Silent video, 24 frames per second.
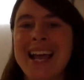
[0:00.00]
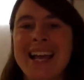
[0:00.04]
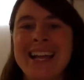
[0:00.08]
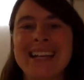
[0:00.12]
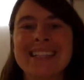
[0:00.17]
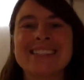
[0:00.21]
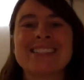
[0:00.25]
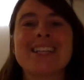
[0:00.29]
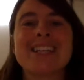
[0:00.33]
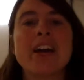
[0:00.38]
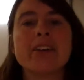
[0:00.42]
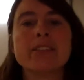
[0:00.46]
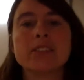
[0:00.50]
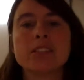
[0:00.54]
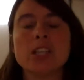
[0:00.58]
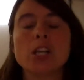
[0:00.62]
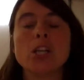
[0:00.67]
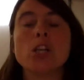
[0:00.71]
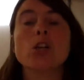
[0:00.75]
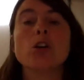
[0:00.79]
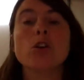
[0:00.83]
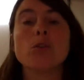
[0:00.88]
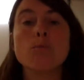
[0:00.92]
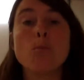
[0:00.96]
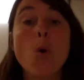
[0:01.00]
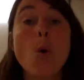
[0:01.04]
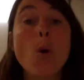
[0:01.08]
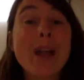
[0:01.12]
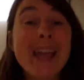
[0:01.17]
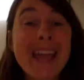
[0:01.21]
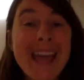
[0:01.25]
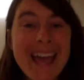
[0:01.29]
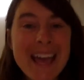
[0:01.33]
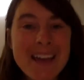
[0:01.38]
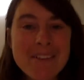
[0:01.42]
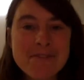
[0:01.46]
is going to look more
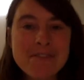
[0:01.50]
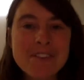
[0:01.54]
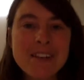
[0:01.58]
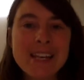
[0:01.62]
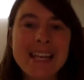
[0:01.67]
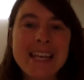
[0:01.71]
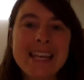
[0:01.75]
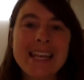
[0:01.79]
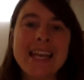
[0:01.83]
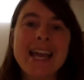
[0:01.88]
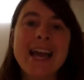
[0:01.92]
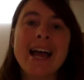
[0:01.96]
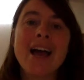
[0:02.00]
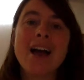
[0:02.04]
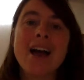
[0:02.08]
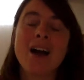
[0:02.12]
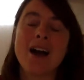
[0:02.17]
carefully